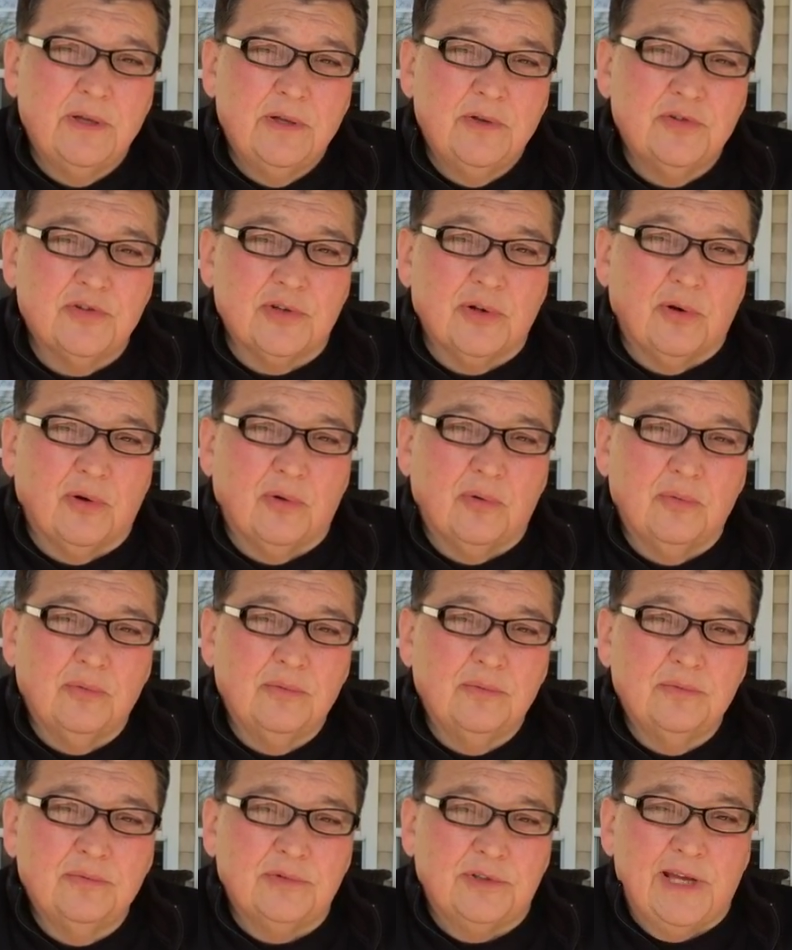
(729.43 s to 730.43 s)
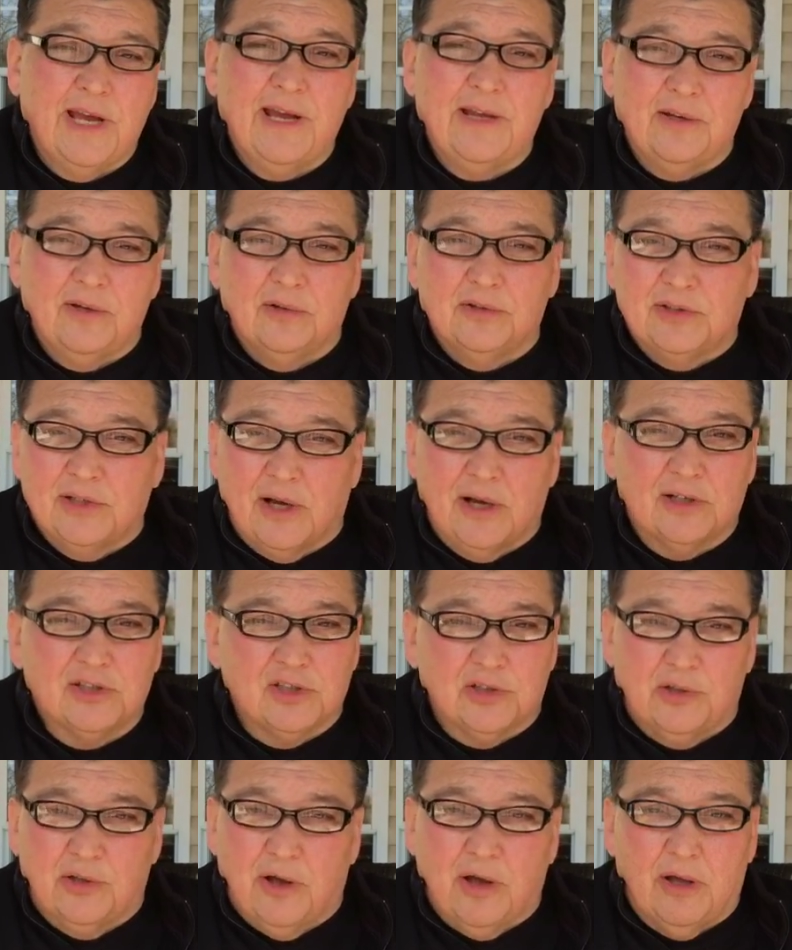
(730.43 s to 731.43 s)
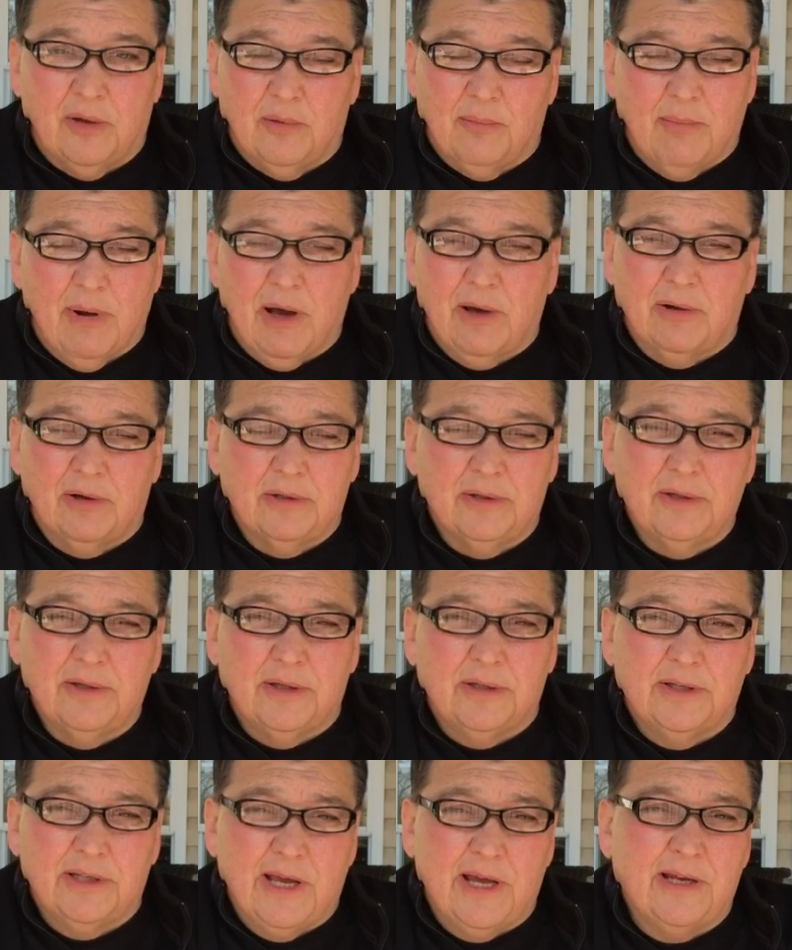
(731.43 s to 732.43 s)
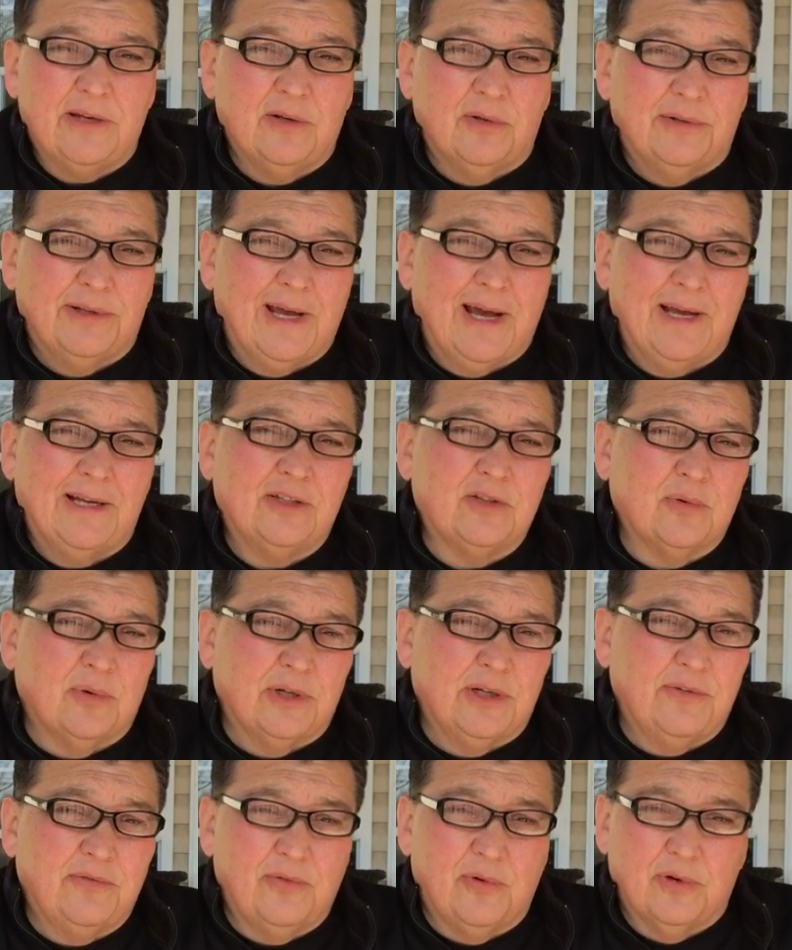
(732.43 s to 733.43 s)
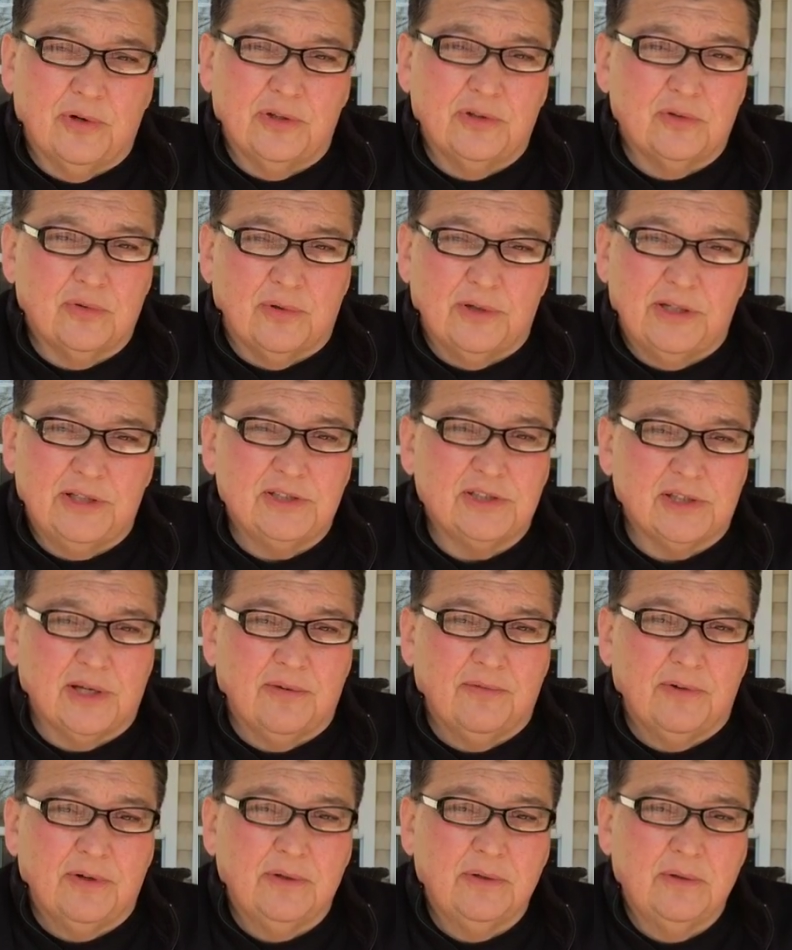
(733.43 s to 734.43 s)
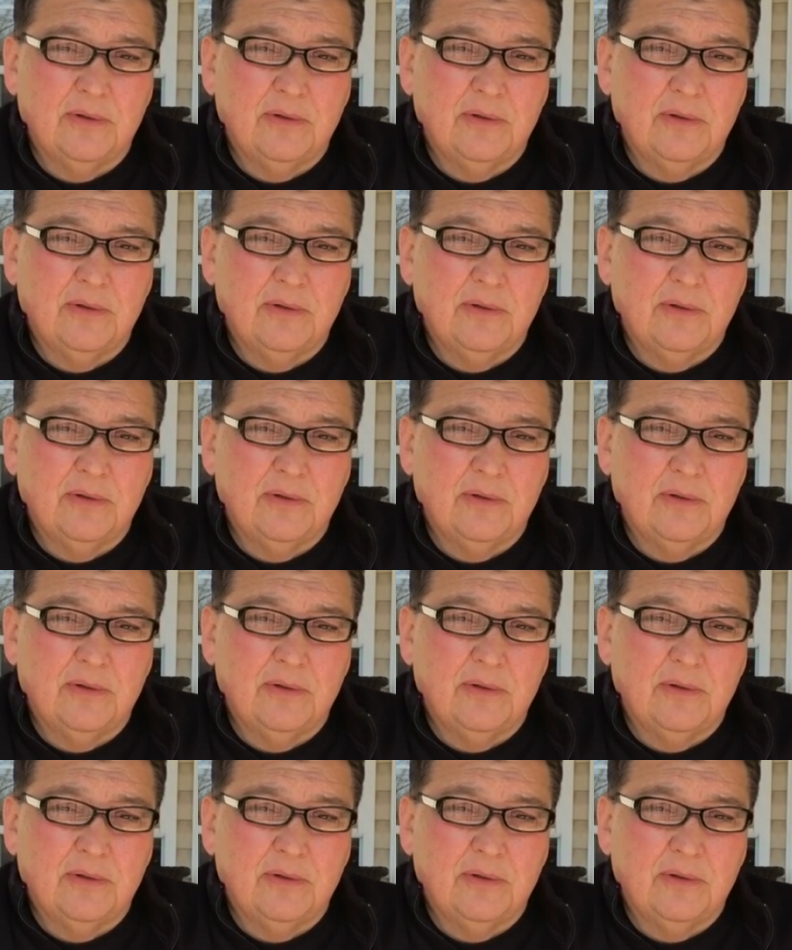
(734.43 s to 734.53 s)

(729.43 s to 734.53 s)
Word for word: So Daniel talks a lot about it in Daniel 9 24 to 27.